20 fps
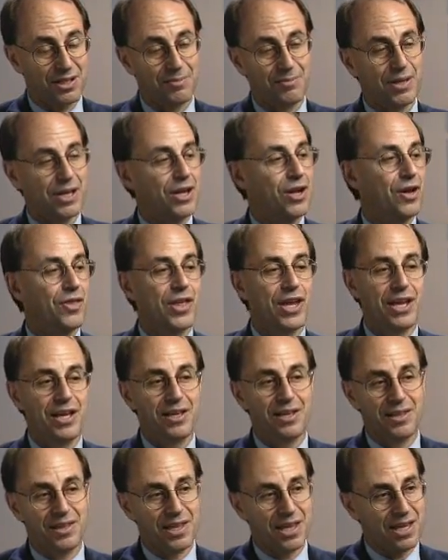
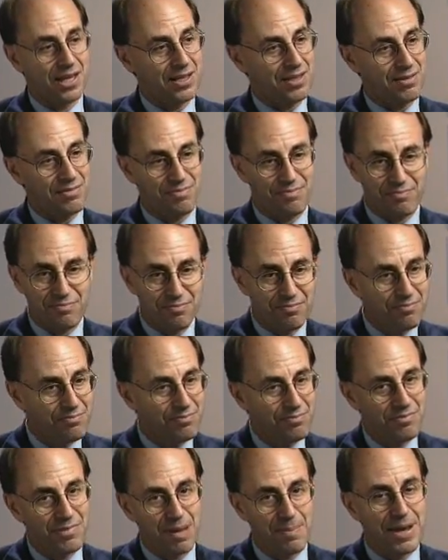
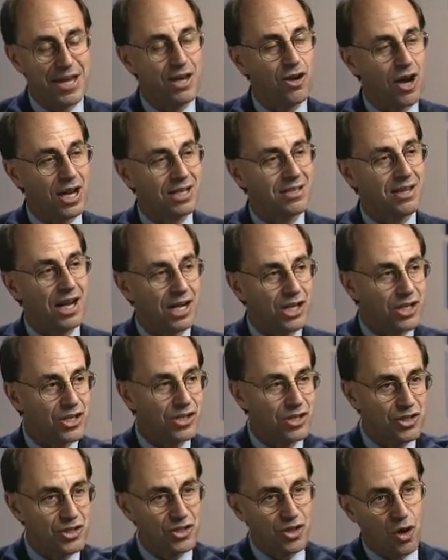They may not
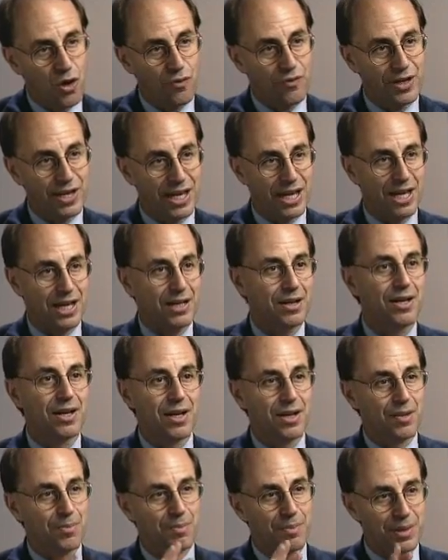touch the stove again,
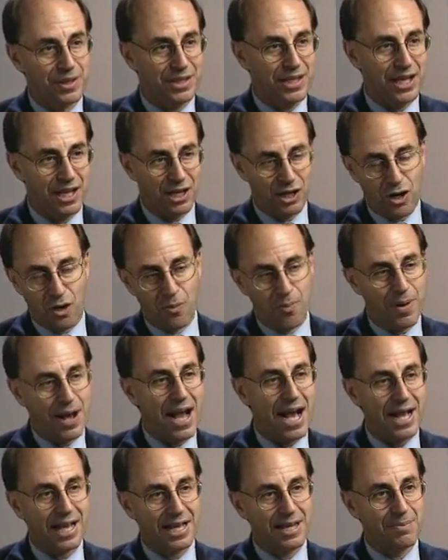but they'll go
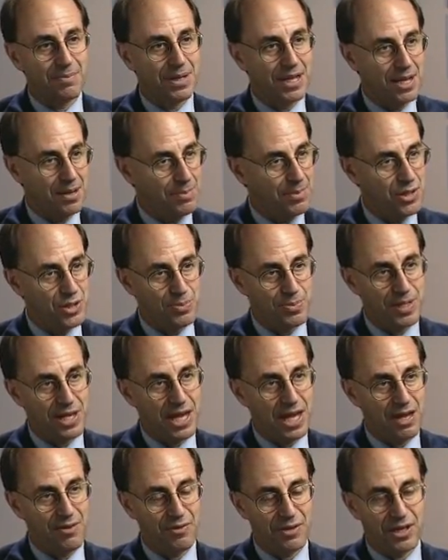back and
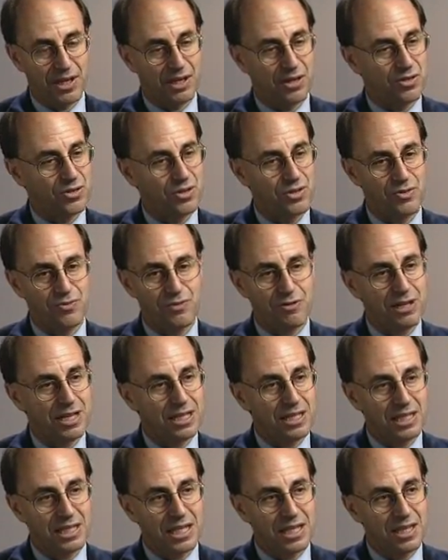misbehave again. So it's very
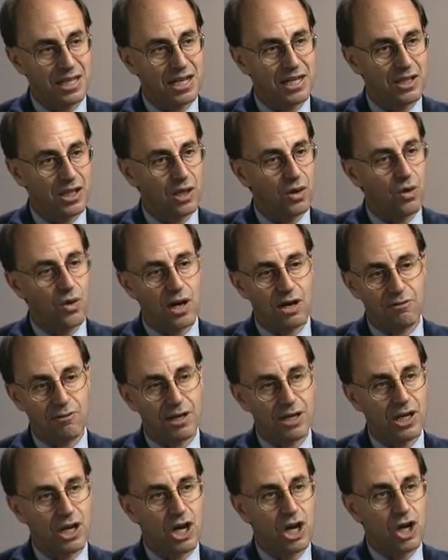clear that in the long
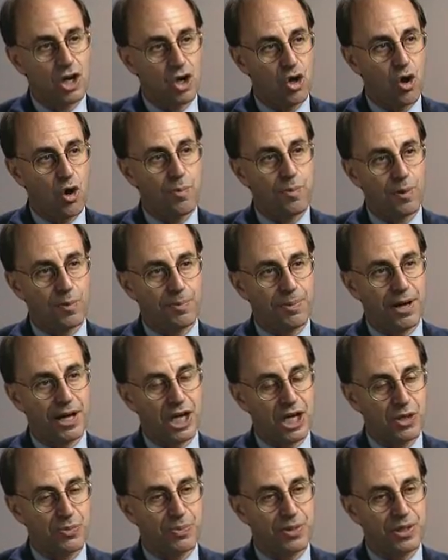run, corporal
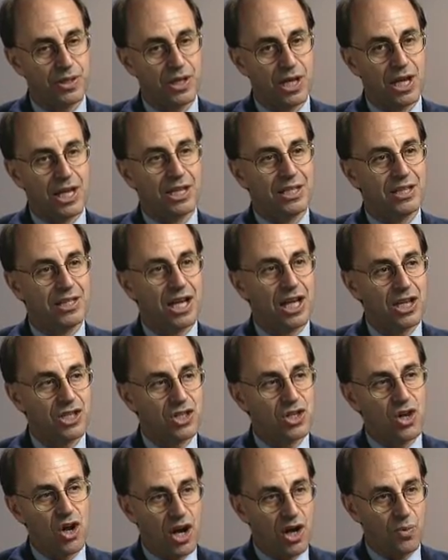punishment
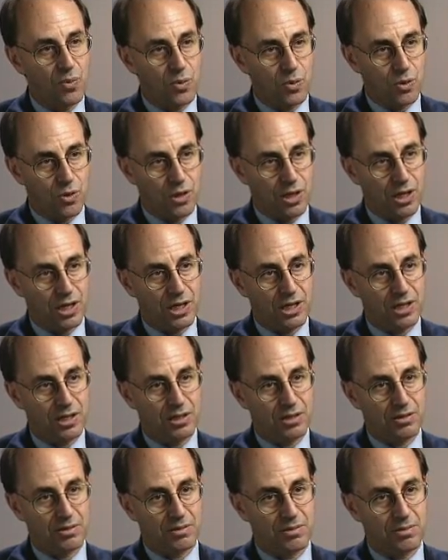does not work
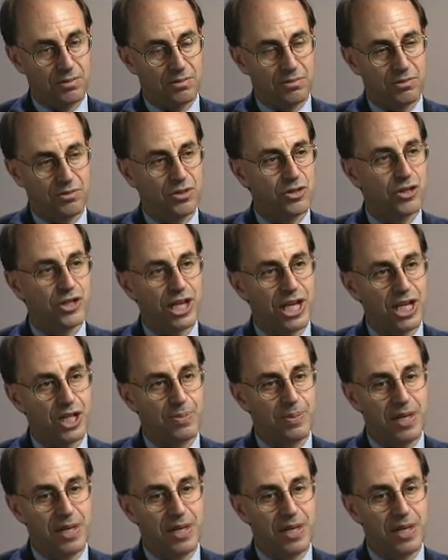to change